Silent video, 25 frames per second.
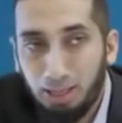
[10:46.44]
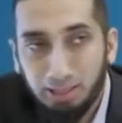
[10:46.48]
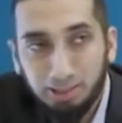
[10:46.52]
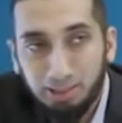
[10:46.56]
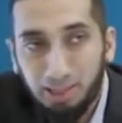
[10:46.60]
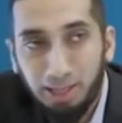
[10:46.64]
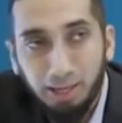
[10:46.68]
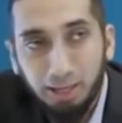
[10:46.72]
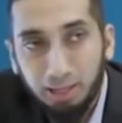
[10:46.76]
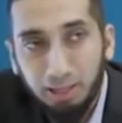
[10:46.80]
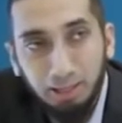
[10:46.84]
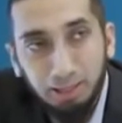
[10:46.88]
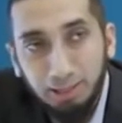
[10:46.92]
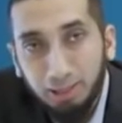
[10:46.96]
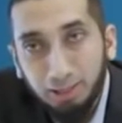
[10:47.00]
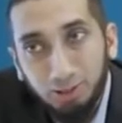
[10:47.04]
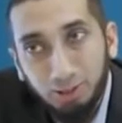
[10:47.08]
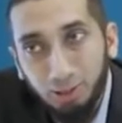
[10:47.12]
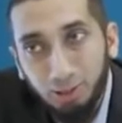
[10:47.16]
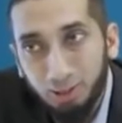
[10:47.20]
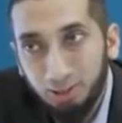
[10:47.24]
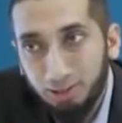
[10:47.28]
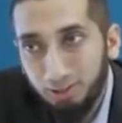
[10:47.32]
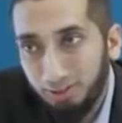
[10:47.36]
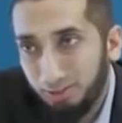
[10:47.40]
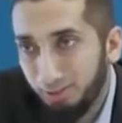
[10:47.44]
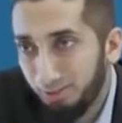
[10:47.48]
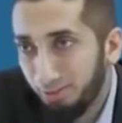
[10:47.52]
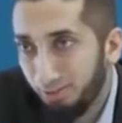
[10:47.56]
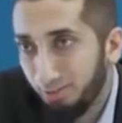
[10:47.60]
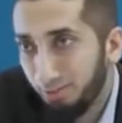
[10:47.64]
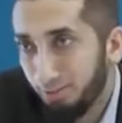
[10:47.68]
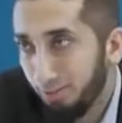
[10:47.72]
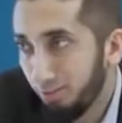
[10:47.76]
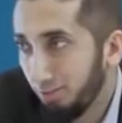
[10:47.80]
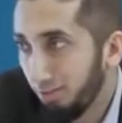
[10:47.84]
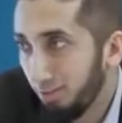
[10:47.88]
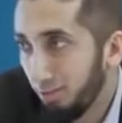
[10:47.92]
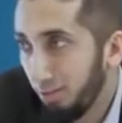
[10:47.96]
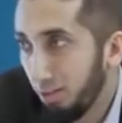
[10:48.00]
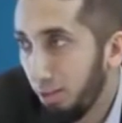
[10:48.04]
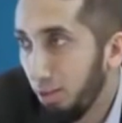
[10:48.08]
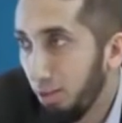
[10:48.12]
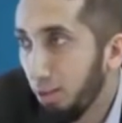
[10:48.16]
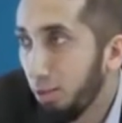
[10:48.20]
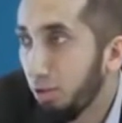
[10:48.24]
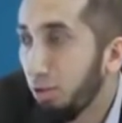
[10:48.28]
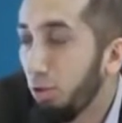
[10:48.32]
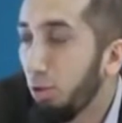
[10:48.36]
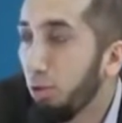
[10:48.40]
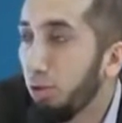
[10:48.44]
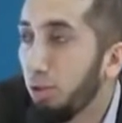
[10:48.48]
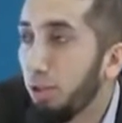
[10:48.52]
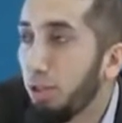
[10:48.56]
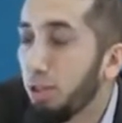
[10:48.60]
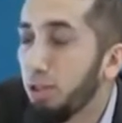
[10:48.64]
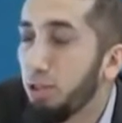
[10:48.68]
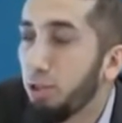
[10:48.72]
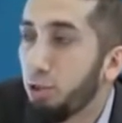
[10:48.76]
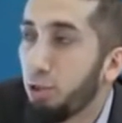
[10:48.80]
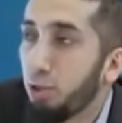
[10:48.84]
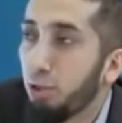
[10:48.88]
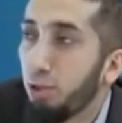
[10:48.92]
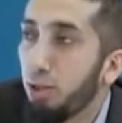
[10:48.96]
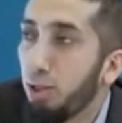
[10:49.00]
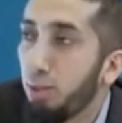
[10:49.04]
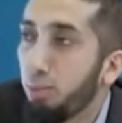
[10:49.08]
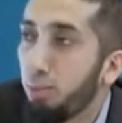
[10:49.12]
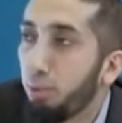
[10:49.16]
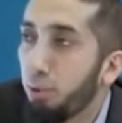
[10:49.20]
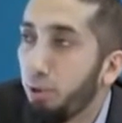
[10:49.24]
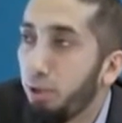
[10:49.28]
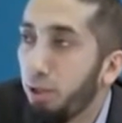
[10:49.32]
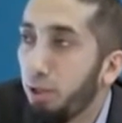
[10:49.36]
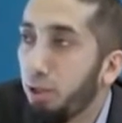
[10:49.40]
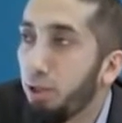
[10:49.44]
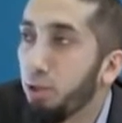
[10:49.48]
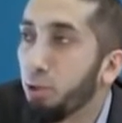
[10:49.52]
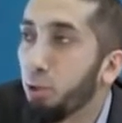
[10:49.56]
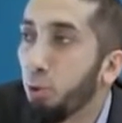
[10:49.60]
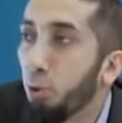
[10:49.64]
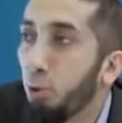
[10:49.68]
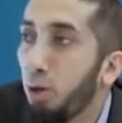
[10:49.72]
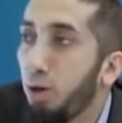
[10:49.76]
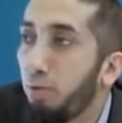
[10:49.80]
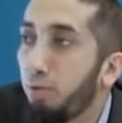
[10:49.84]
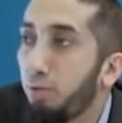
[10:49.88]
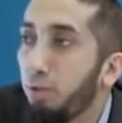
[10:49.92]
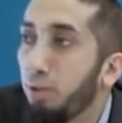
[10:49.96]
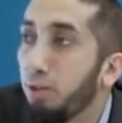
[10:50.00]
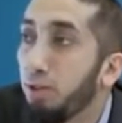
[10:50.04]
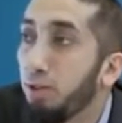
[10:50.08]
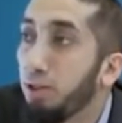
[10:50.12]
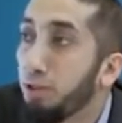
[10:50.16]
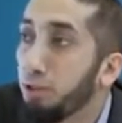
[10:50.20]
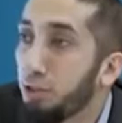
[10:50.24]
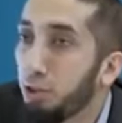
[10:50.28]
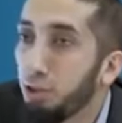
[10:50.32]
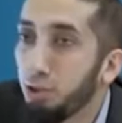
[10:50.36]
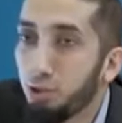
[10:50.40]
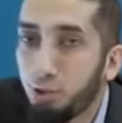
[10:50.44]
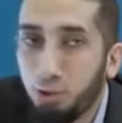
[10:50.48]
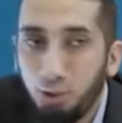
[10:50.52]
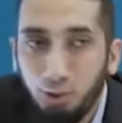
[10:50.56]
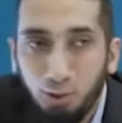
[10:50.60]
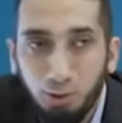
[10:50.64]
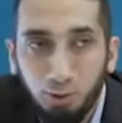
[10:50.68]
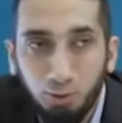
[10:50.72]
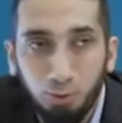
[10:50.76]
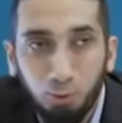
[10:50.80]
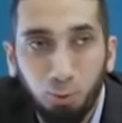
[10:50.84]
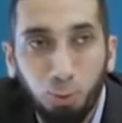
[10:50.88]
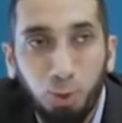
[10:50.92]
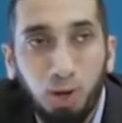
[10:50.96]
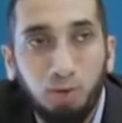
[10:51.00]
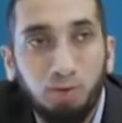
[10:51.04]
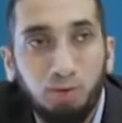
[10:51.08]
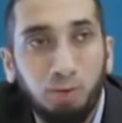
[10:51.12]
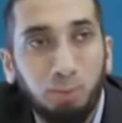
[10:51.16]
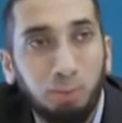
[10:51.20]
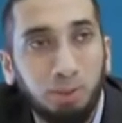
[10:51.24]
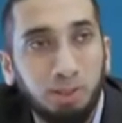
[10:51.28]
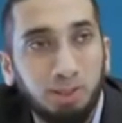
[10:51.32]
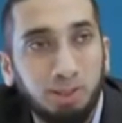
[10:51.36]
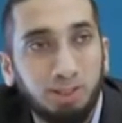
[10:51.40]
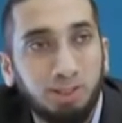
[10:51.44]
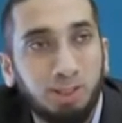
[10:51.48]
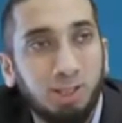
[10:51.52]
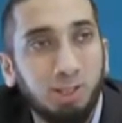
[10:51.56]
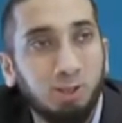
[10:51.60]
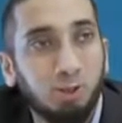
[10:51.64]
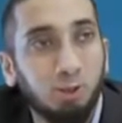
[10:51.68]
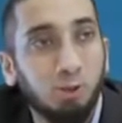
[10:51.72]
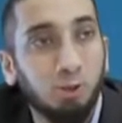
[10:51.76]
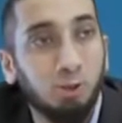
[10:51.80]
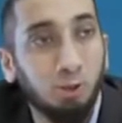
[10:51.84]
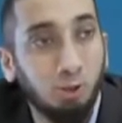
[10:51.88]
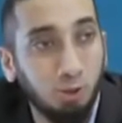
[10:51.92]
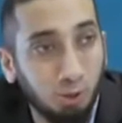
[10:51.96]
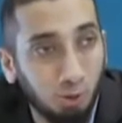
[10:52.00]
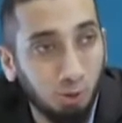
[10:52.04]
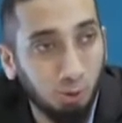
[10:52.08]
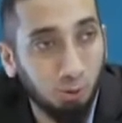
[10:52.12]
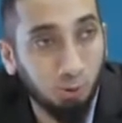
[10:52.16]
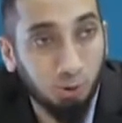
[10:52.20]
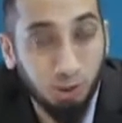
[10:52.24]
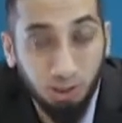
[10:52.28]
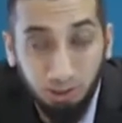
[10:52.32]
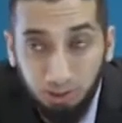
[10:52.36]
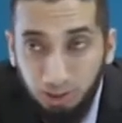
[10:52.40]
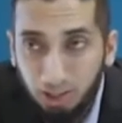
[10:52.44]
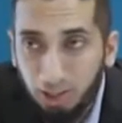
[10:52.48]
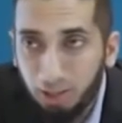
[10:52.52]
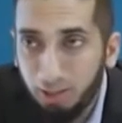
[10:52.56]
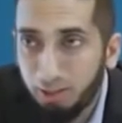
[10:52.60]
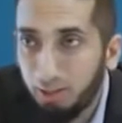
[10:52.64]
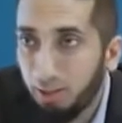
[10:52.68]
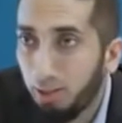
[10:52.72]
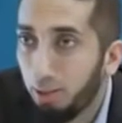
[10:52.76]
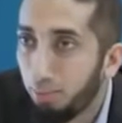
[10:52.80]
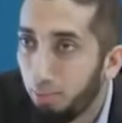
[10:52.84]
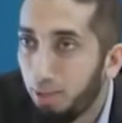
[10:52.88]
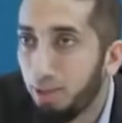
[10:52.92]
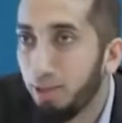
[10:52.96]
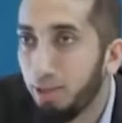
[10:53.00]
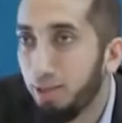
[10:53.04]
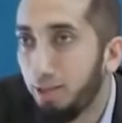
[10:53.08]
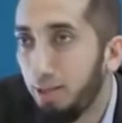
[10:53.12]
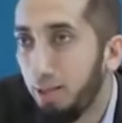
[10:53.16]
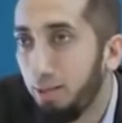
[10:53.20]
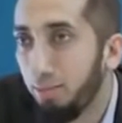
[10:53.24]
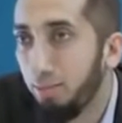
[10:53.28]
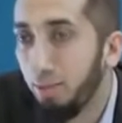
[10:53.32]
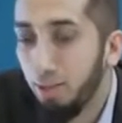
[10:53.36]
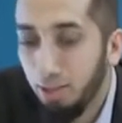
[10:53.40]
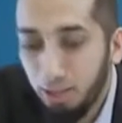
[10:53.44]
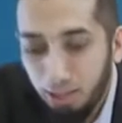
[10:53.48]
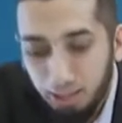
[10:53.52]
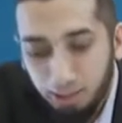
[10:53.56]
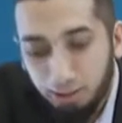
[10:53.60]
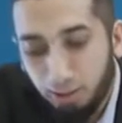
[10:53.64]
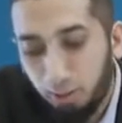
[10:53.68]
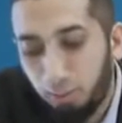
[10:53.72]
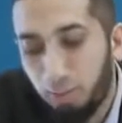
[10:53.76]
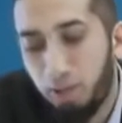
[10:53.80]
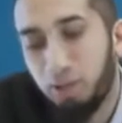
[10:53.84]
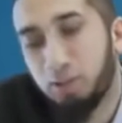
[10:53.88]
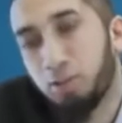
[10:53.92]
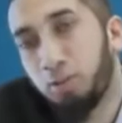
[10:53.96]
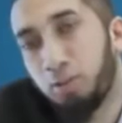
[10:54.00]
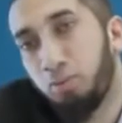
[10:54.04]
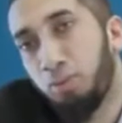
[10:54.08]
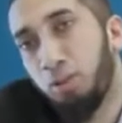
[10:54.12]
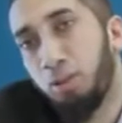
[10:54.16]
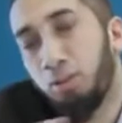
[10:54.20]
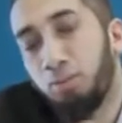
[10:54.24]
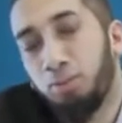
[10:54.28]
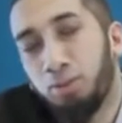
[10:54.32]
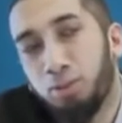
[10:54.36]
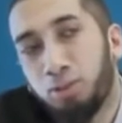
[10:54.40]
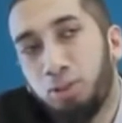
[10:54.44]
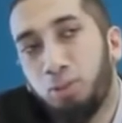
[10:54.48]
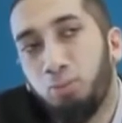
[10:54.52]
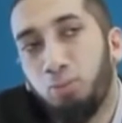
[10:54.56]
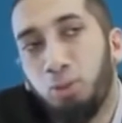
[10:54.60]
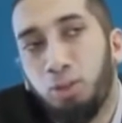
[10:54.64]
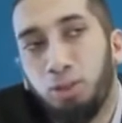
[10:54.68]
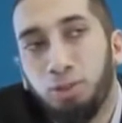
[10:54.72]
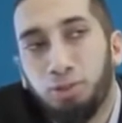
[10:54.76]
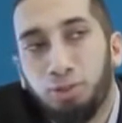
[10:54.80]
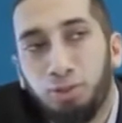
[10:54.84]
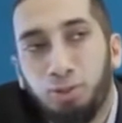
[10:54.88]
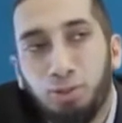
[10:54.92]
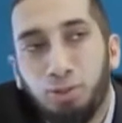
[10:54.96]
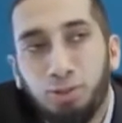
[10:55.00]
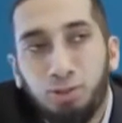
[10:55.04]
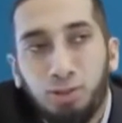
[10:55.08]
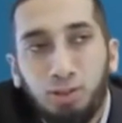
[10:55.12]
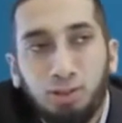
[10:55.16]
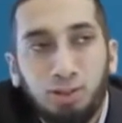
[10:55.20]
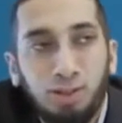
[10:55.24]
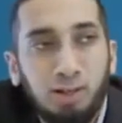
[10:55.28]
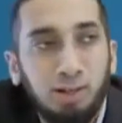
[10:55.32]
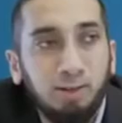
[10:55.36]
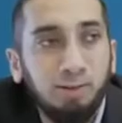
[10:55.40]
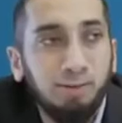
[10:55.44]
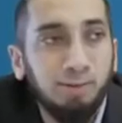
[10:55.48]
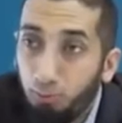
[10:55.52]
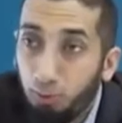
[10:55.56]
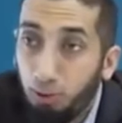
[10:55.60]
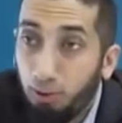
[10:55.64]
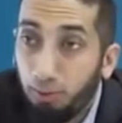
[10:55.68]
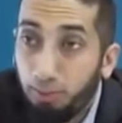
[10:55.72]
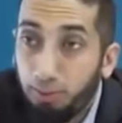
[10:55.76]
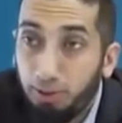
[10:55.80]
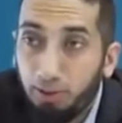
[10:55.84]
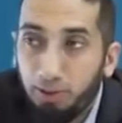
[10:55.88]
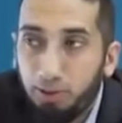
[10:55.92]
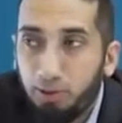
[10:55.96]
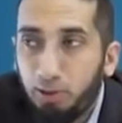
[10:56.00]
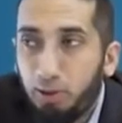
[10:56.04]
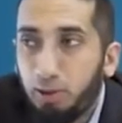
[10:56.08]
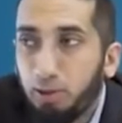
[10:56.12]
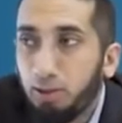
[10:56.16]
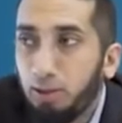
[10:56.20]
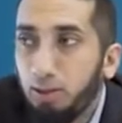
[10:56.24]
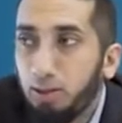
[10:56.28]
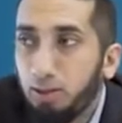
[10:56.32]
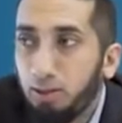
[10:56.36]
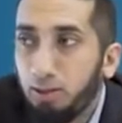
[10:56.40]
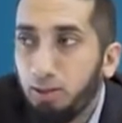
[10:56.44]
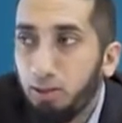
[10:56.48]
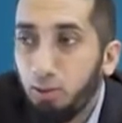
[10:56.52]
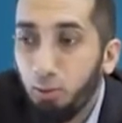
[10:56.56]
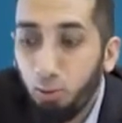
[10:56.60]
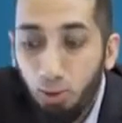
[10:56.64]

That's not a condition. The only condition Allah put here is whoever listens to you, whoever pays attention to you, shaitan among them. Is it possible a Muslim will listen to shaitan? We're a bigger target.